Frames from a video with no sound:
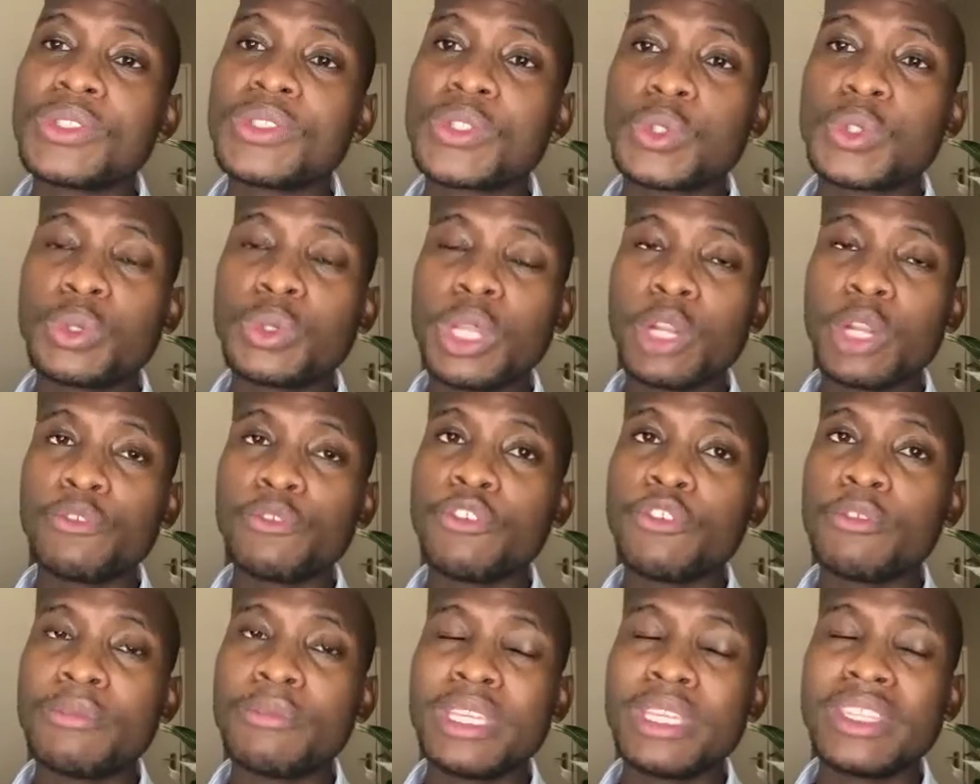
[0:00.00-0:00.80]
stood out
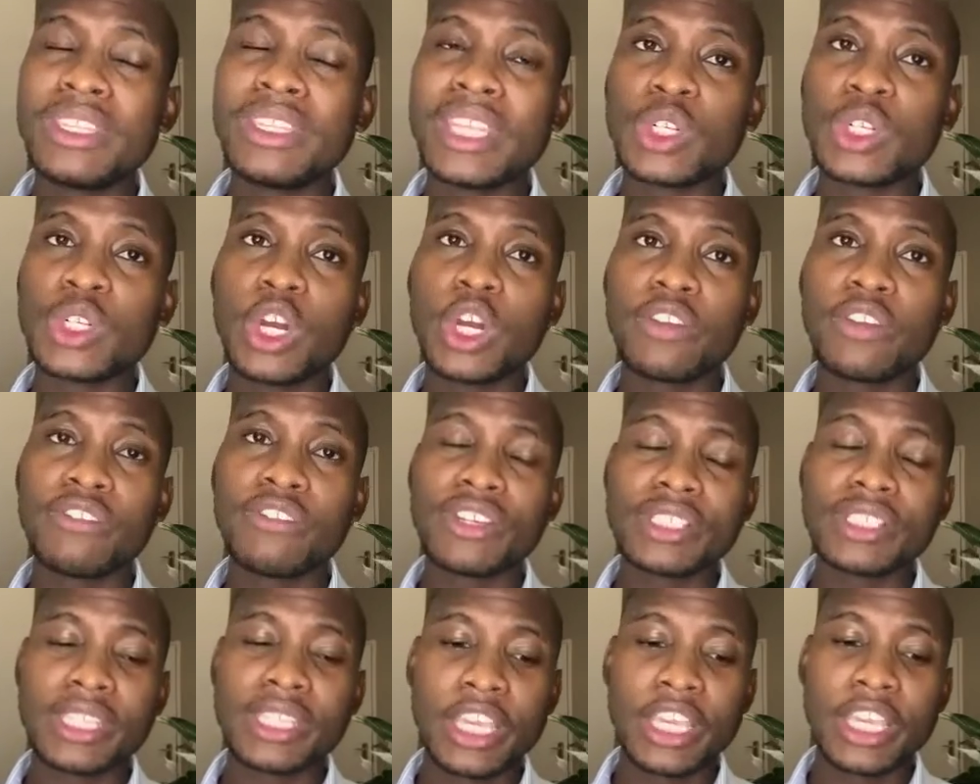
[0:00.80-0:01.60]
for me in that
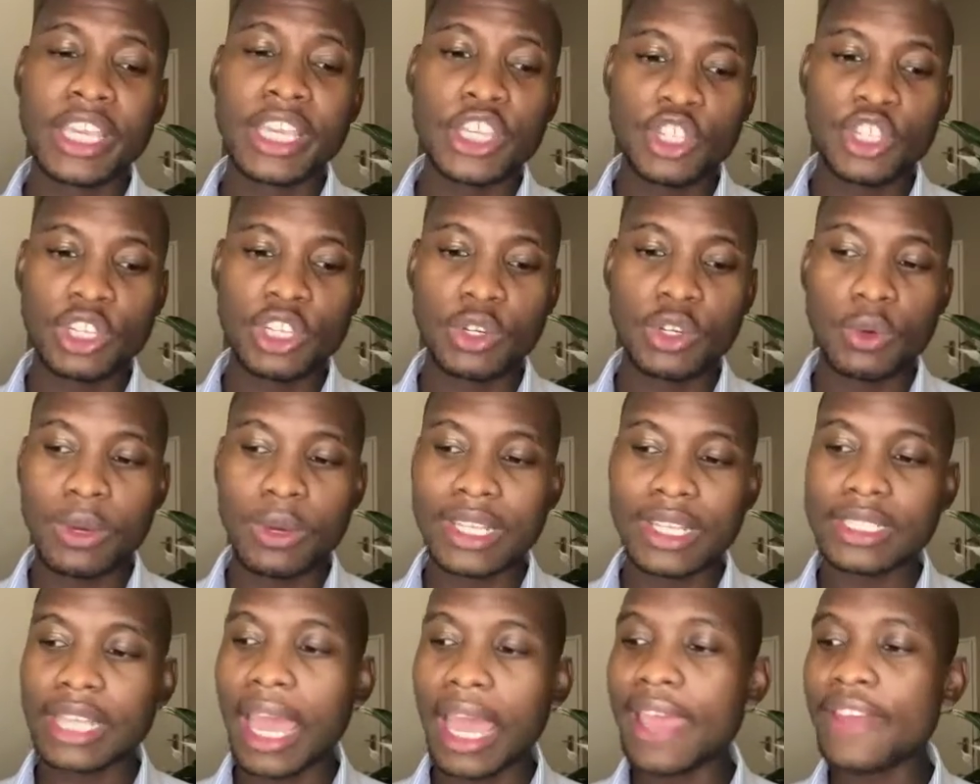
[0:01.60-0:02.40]
conversation
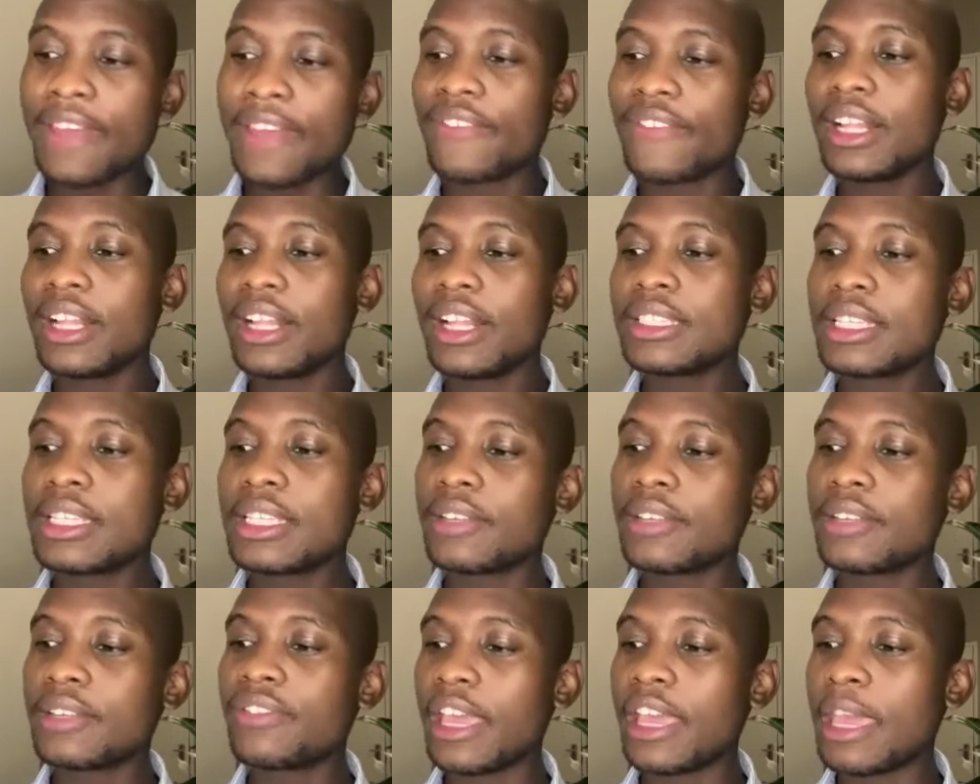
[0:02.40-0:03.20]
was I felt
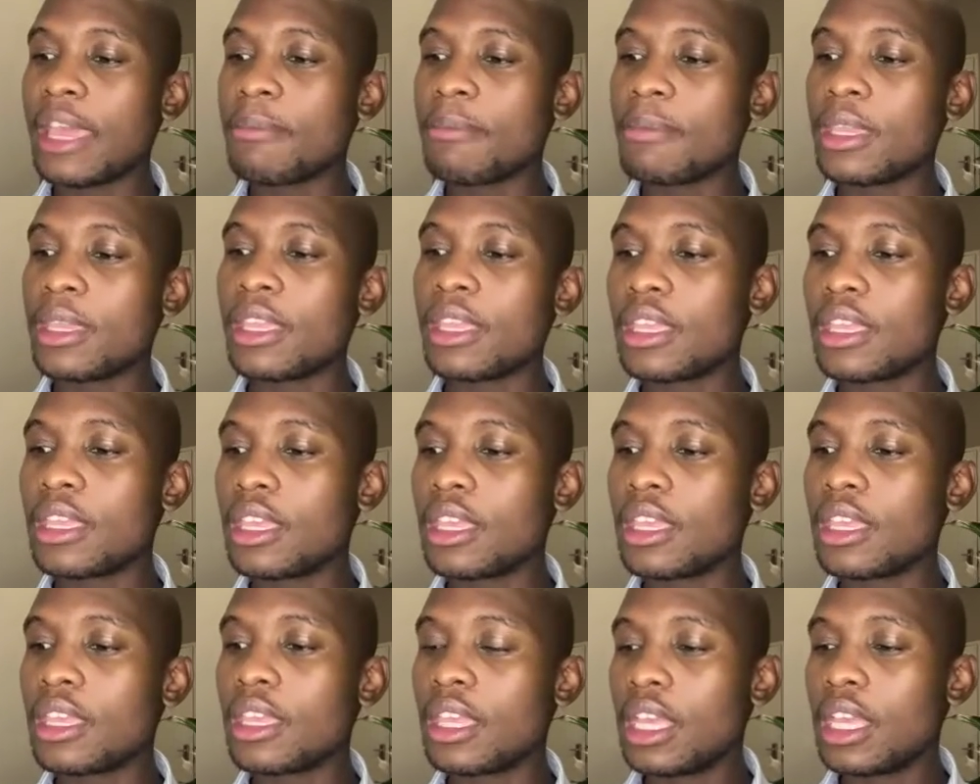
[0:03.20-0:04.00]
as if Emmy
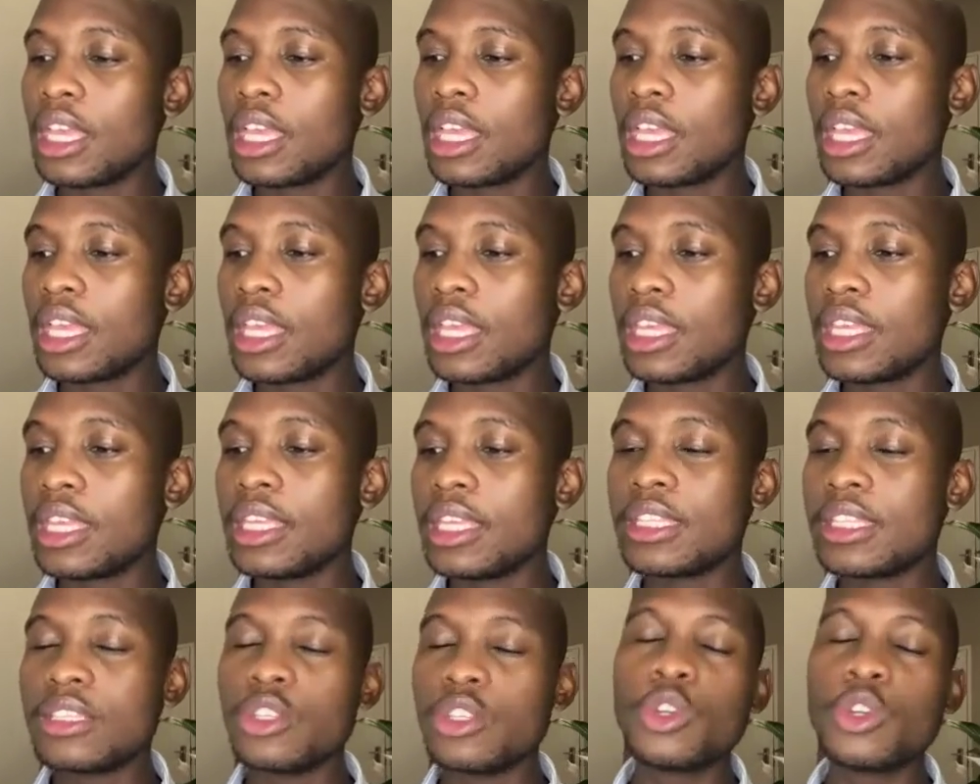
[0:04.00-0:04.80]

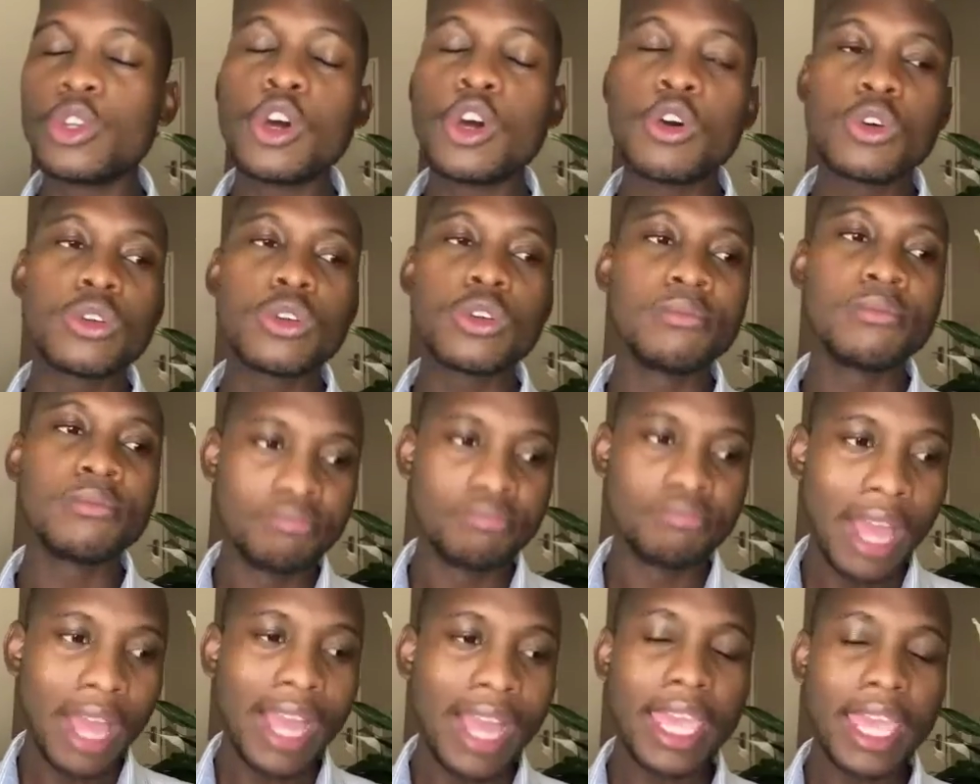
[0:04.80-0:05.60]
is,
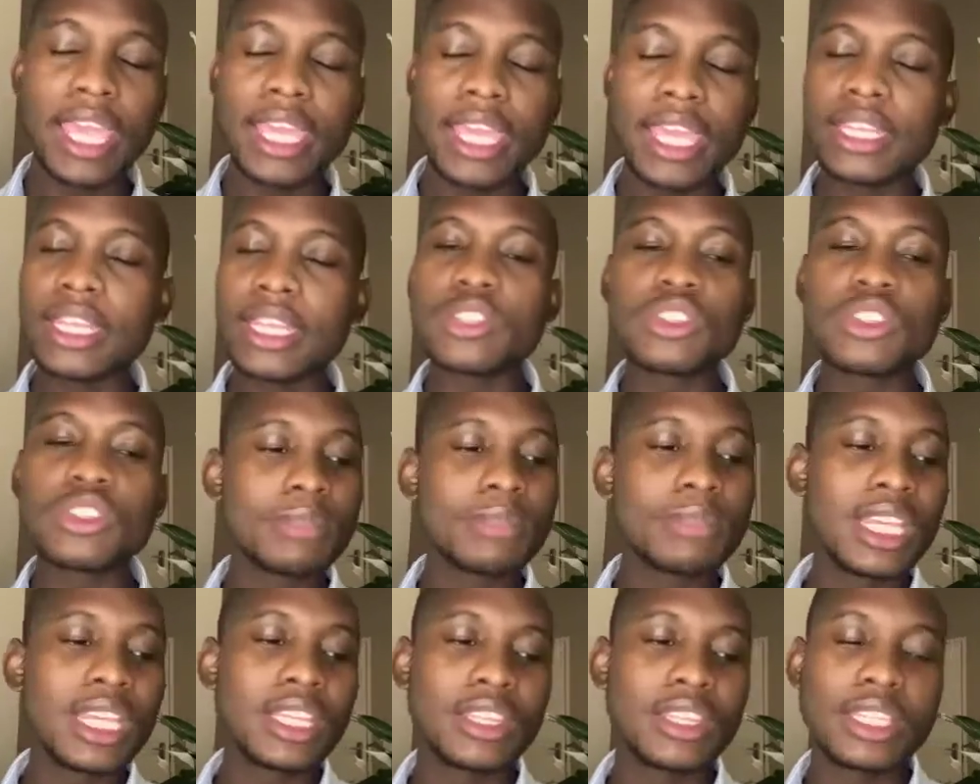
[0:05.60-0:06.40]
again, that's what I'm
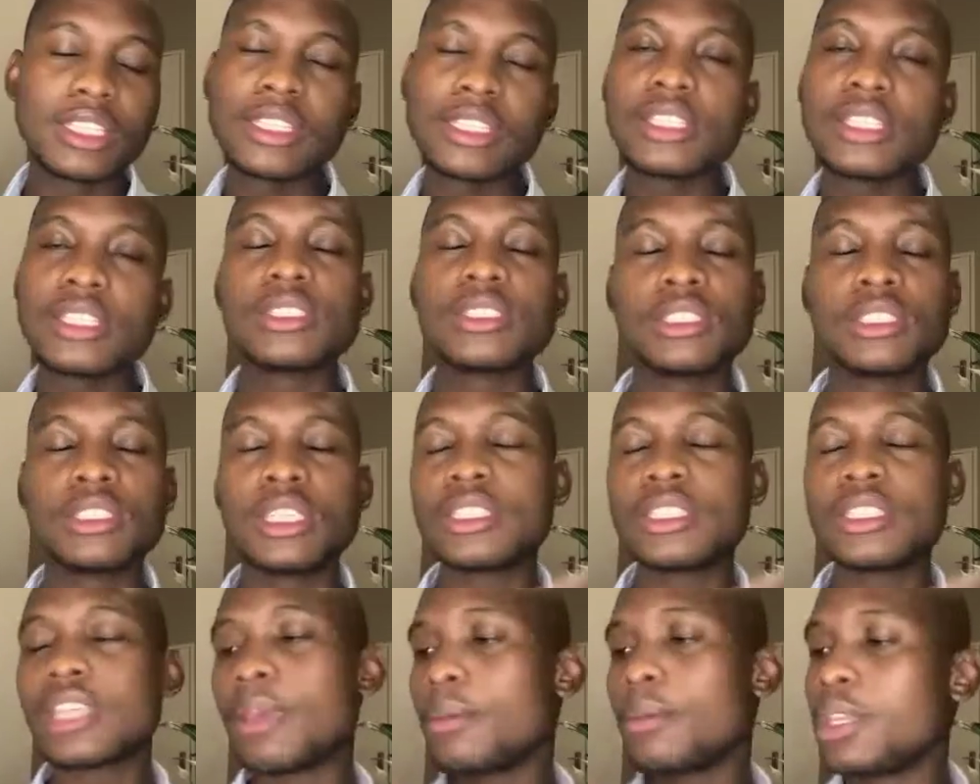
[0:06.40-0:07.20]
saying. This
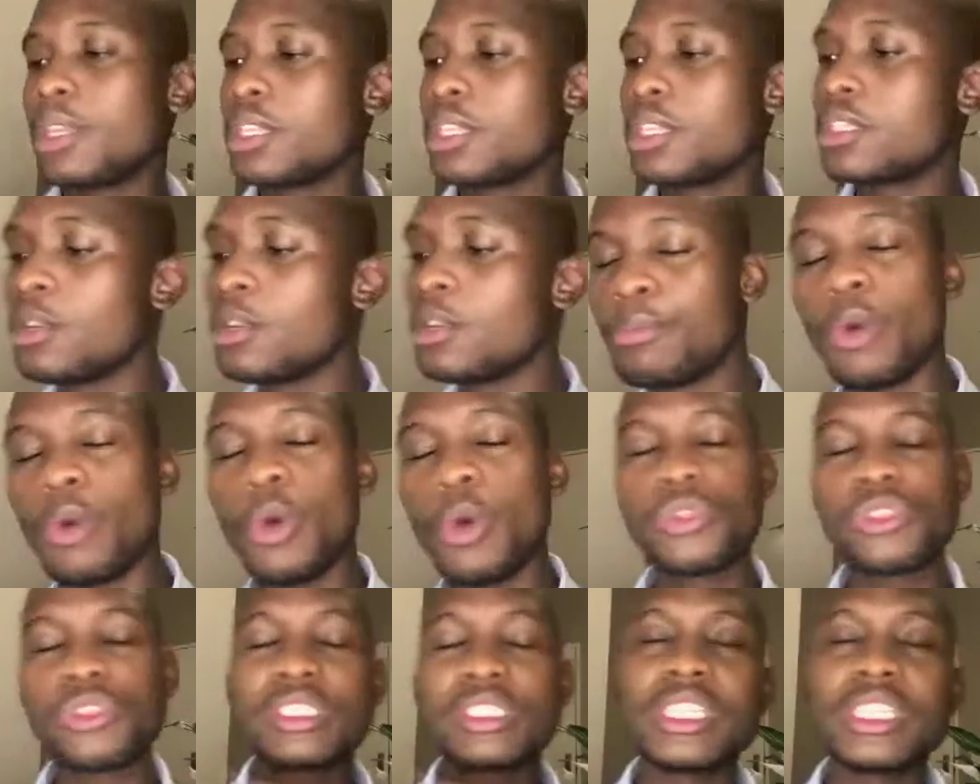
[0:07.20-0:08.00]
is in
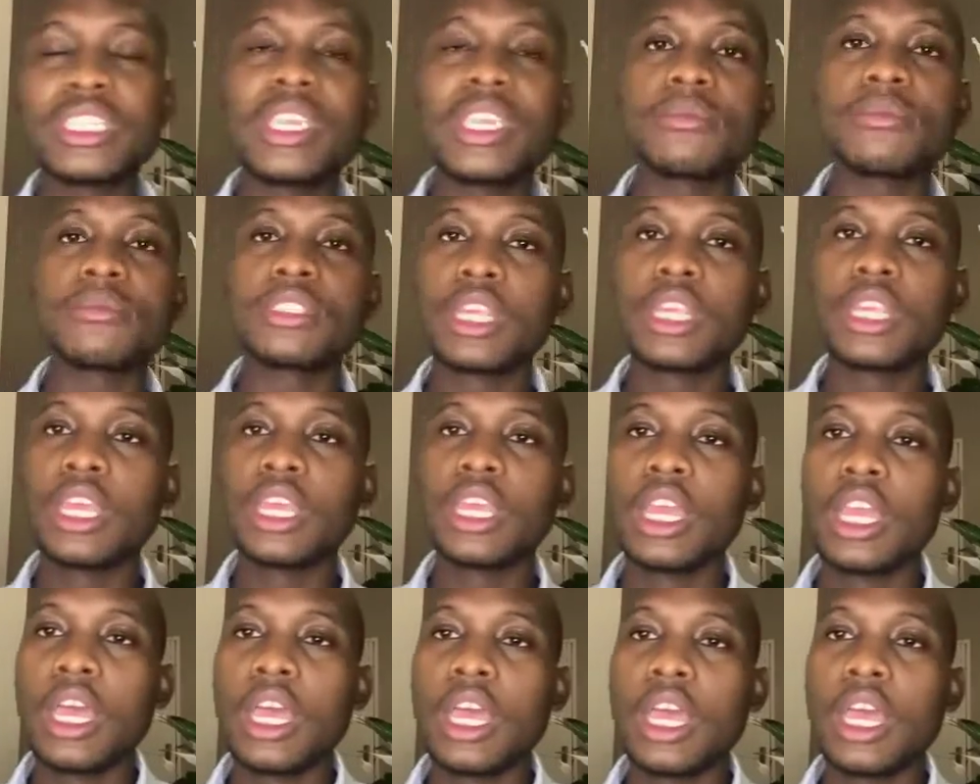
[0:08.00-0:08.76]
both teams.